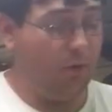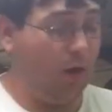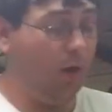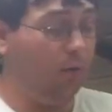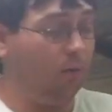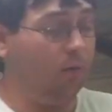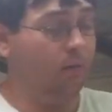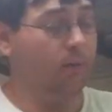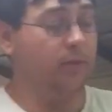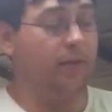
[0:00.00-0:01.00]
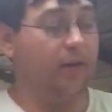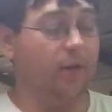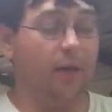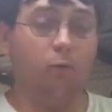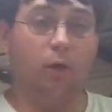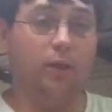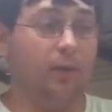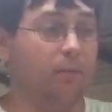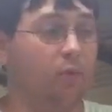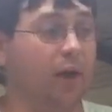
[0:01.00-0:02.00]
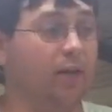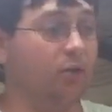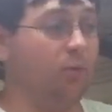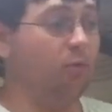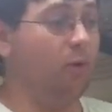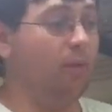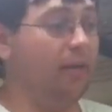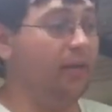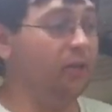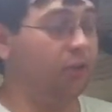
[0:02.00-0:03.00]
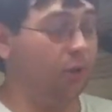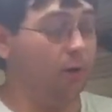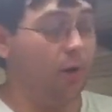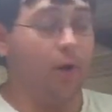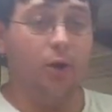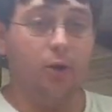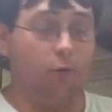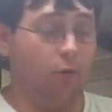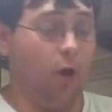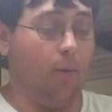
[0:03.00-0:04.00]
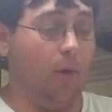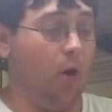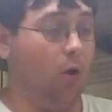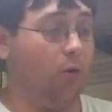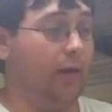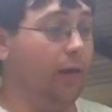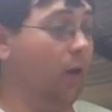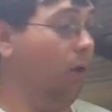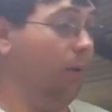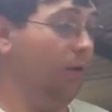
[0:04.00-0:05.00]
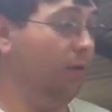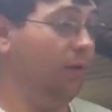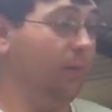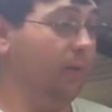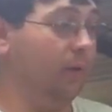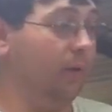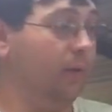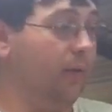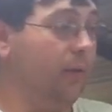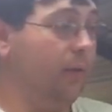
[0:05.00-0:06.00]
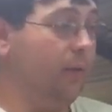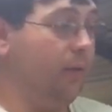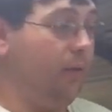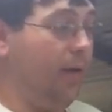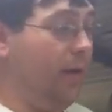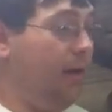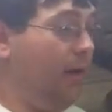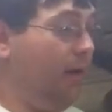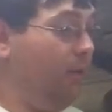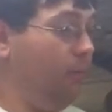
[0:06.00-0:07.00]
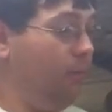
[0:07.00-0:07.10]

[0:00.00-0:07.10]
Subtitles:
you know that braid's going to be rubbing against your thumb all day long when you're flipping. Okay, and